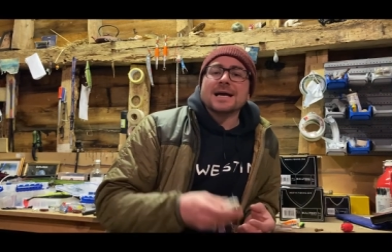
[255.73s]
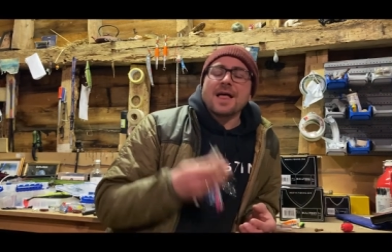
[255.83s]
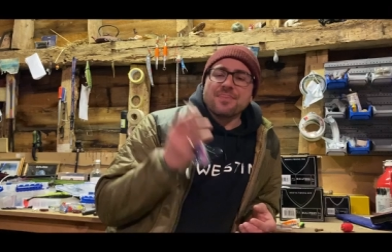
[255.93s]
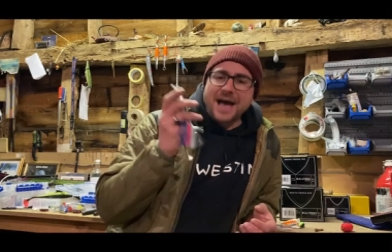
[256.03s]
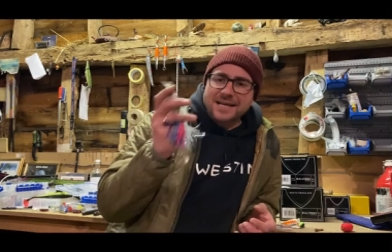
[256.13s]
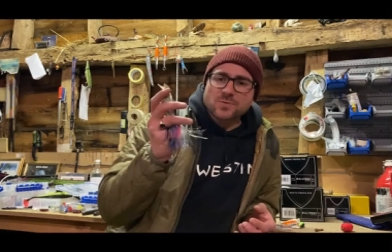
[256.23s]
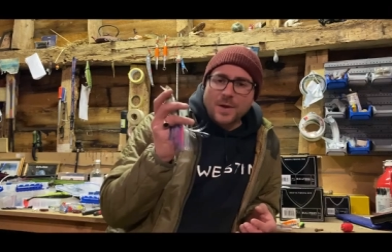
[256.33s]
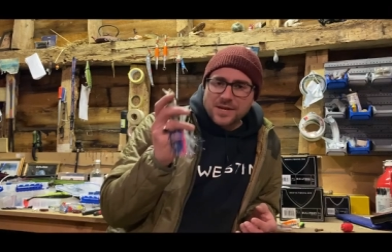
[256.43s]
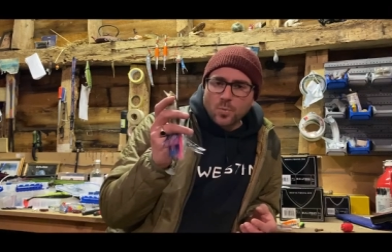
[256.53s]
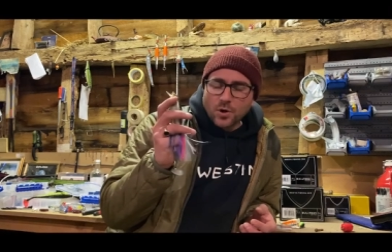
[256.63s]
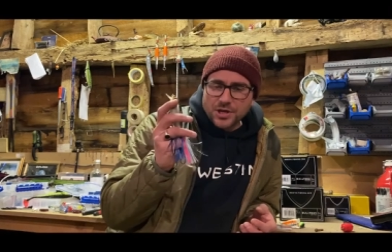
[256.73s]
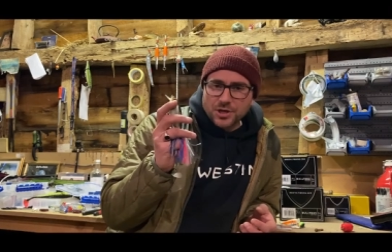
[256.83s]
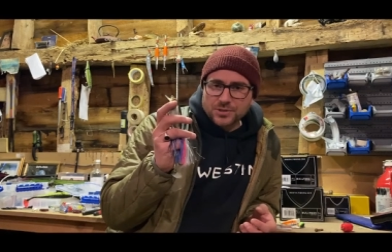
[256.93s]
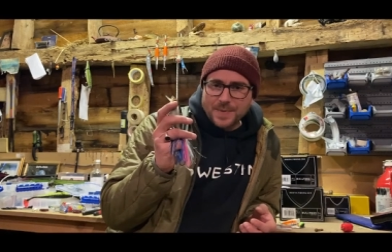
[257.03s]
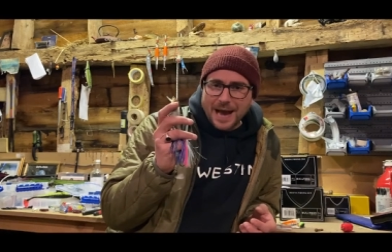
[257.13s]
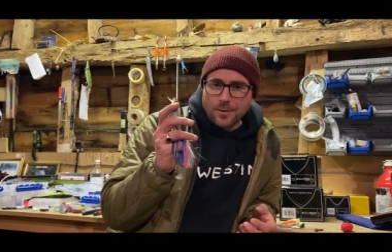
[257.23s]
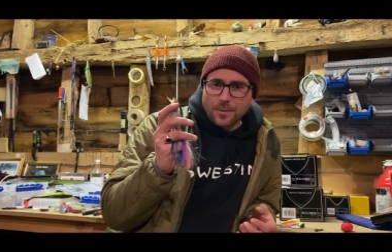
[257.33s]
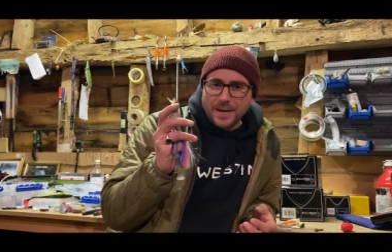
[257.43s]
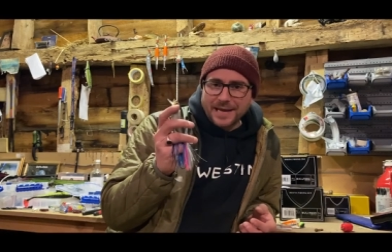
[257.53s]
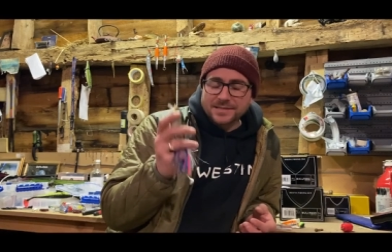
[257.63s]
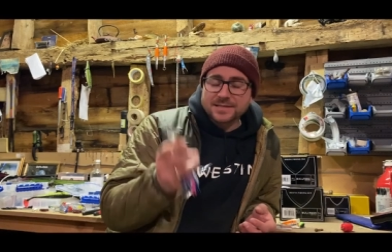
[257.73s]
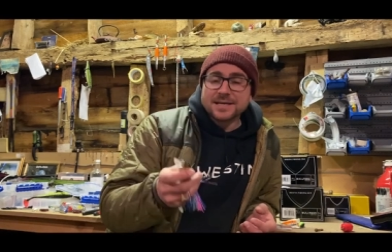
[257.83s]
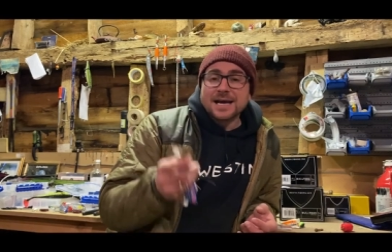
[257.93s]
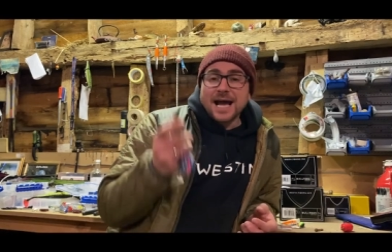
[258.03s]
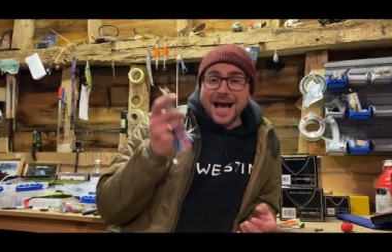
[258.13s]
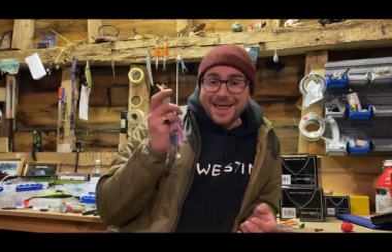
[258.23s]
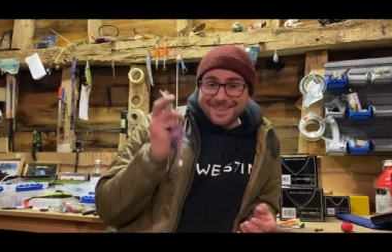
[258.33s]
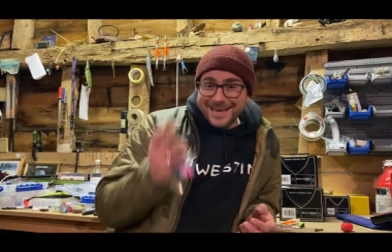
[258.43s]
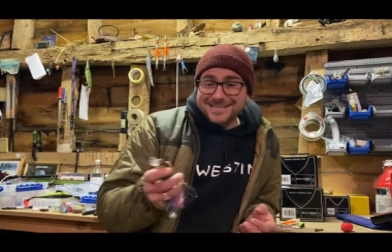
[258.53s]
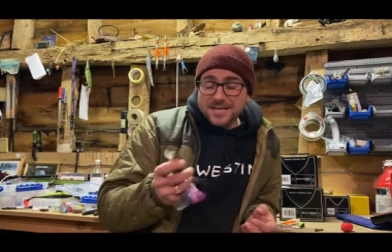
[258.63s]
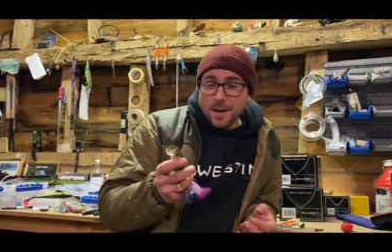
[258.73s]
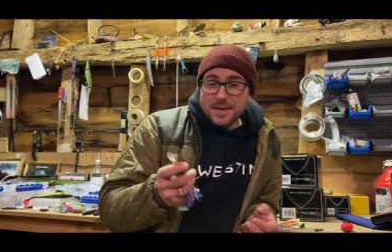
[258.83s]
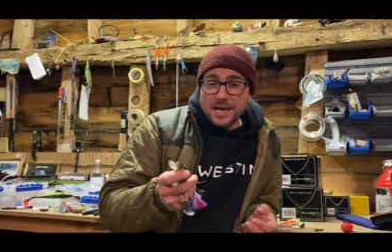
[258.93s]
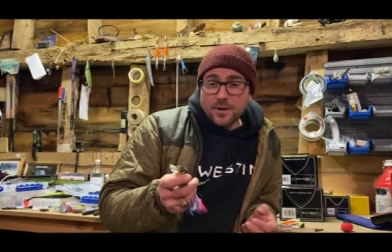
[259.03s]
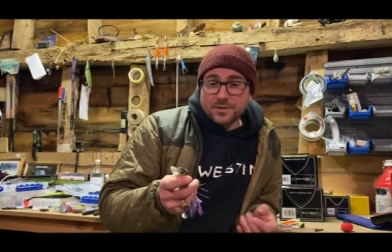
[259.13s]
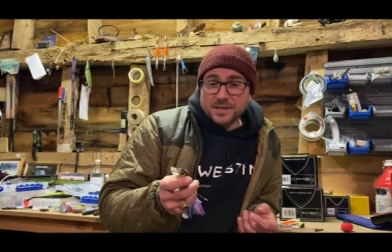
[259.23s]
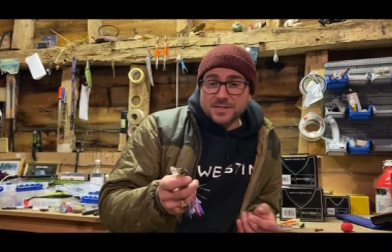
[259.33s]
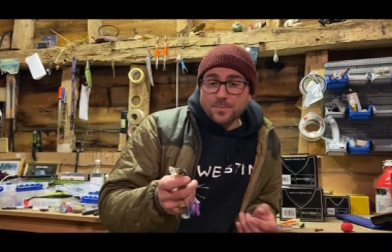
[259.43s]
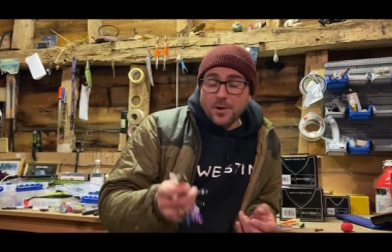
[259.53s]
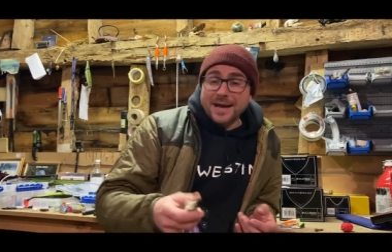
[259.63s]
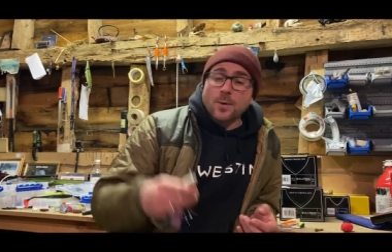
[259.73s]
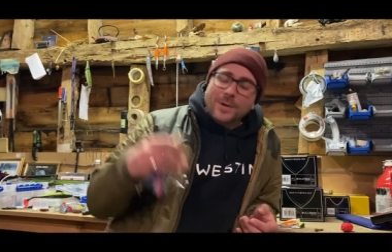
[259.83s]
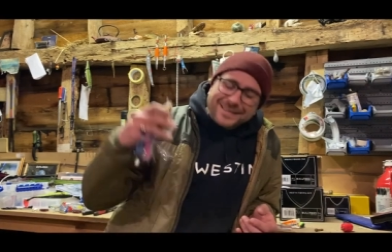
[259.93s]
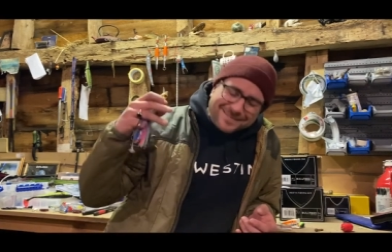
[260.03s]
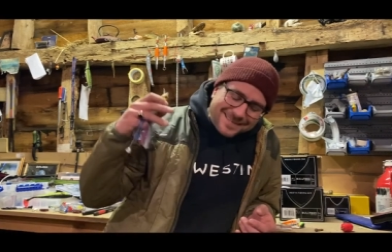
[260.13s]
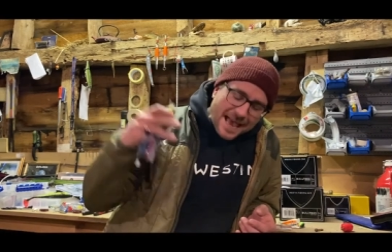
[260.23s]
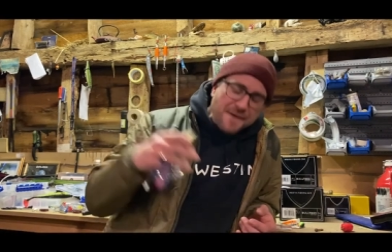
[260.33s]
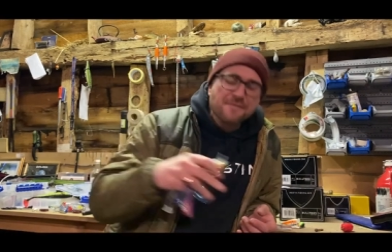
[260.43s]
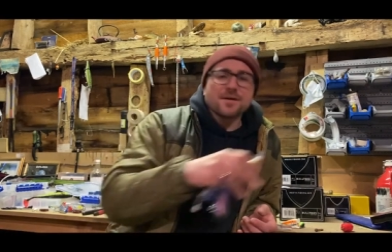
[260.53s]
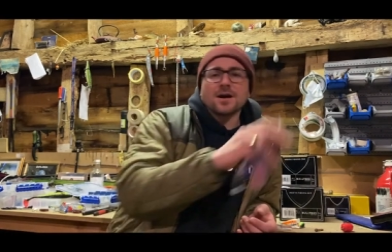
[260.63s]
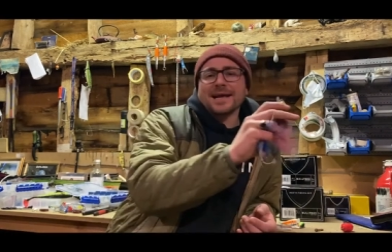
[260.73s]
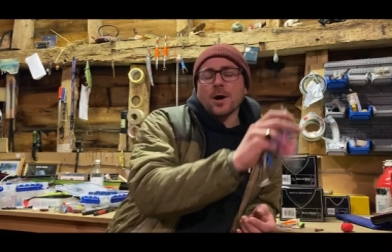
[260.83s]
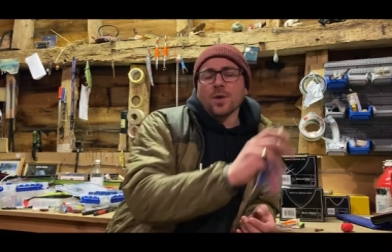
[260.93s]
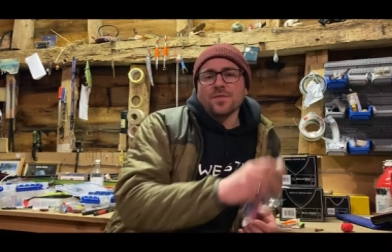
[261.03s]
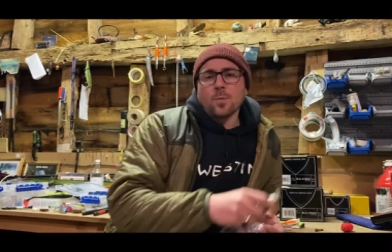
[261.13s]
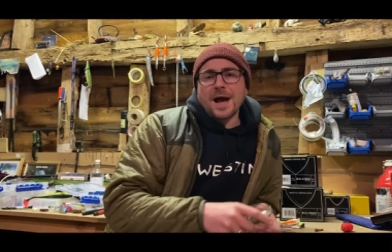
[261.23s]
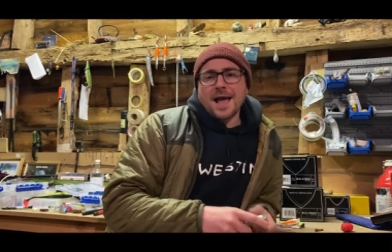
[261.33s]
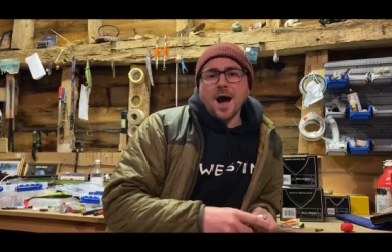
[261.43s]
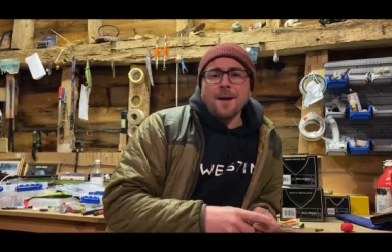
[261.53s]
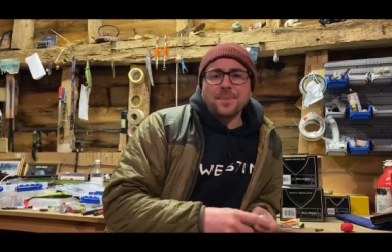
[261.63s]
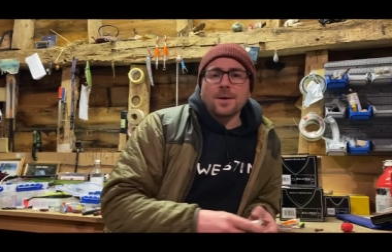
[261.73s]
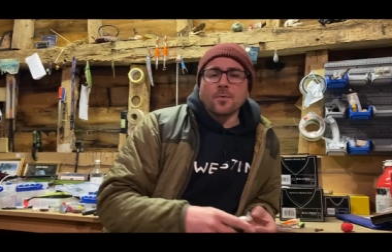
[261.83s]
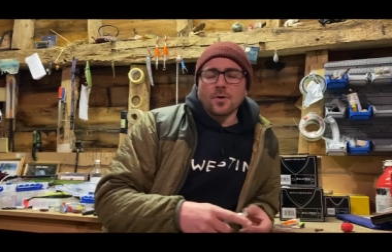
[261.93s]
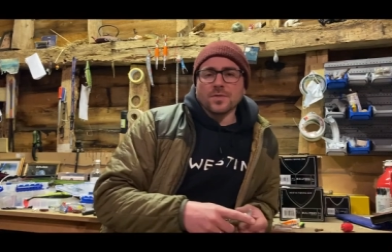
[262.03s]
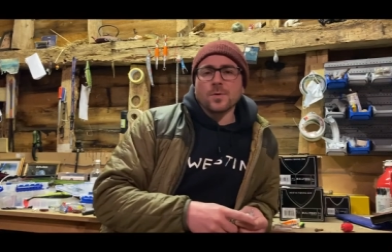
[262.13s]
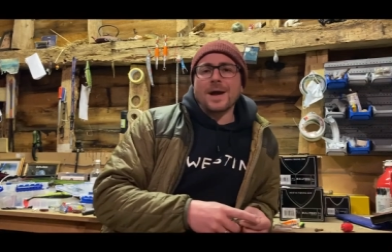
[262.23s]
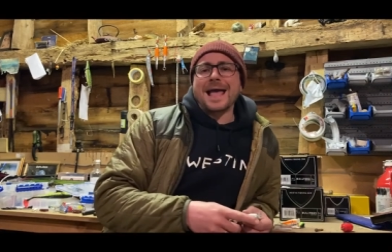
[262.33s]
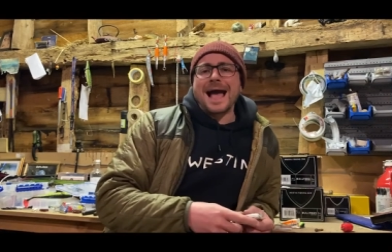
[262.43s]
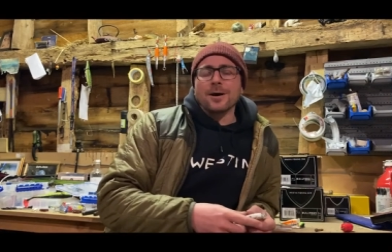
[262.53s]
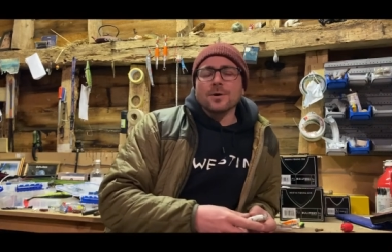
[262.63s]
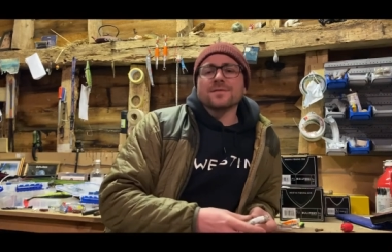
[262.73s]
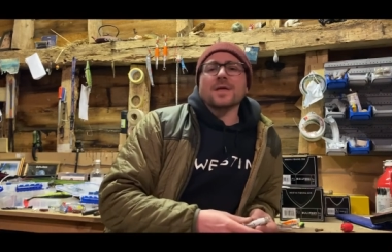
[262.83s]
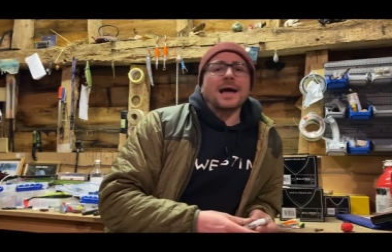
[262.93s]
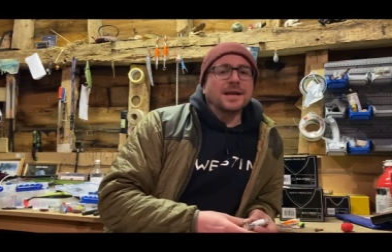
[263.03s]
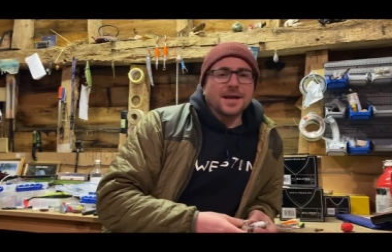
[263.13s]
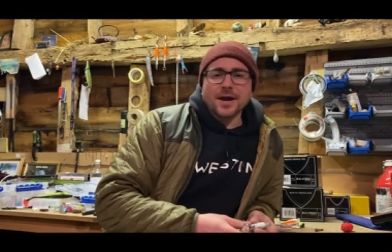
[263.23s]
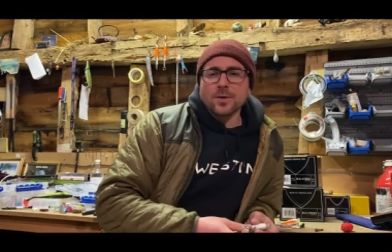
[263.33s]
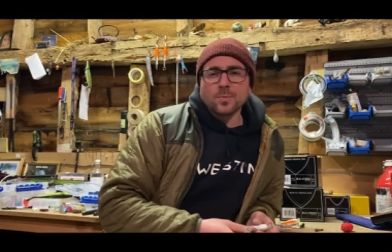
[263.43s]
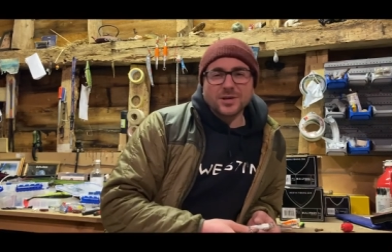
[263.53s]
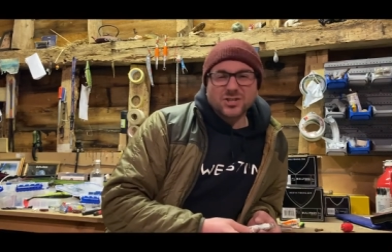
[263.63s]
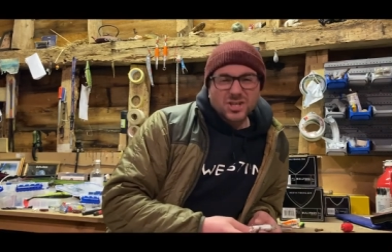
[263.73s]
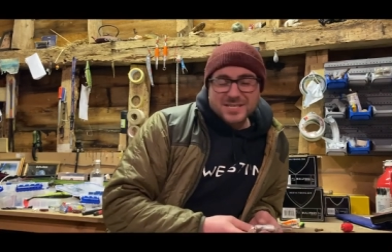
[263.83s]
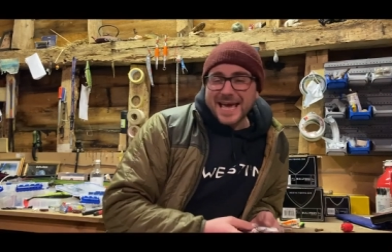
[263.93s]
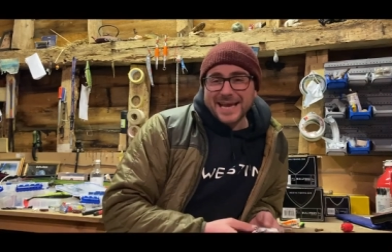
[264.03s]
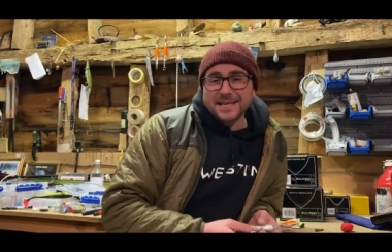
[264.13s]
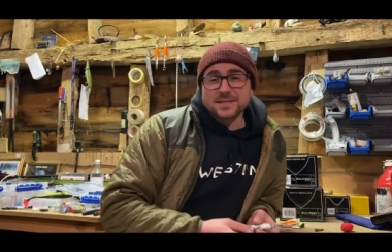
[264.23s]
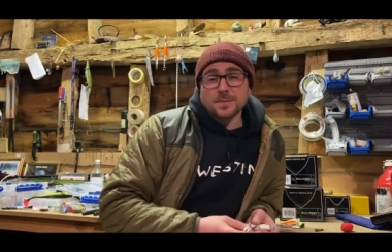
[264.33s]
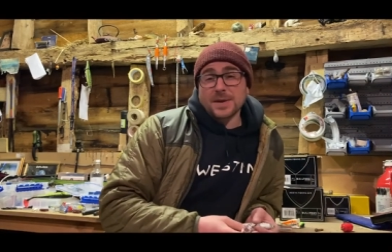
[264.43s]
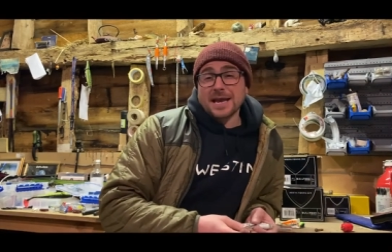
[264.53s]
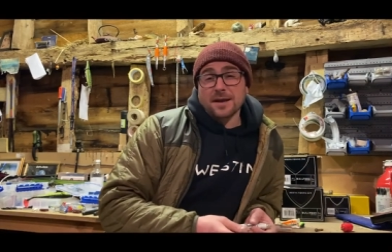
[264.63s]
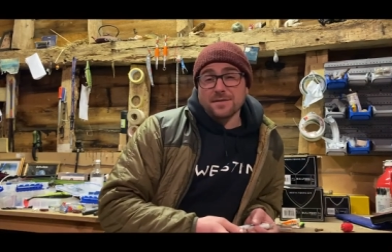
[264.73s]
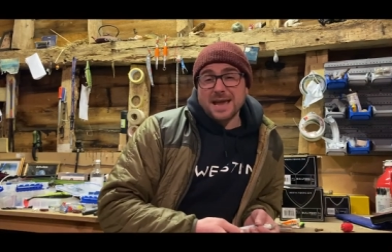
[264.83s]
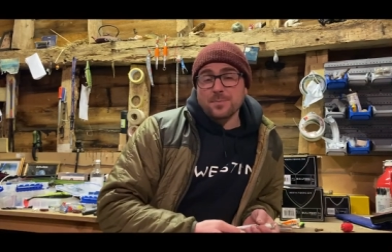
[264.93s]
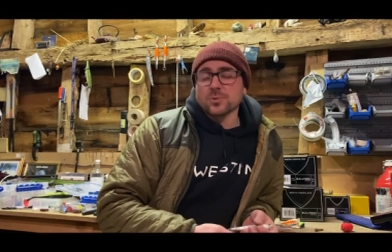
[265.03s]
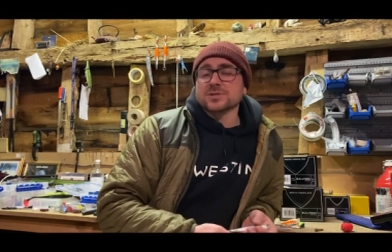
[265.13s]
That's when you want to use power baits. At this time of year in the spring, we're definitely on the way up, and we're on the way out of, we're just getting into the beginning of April.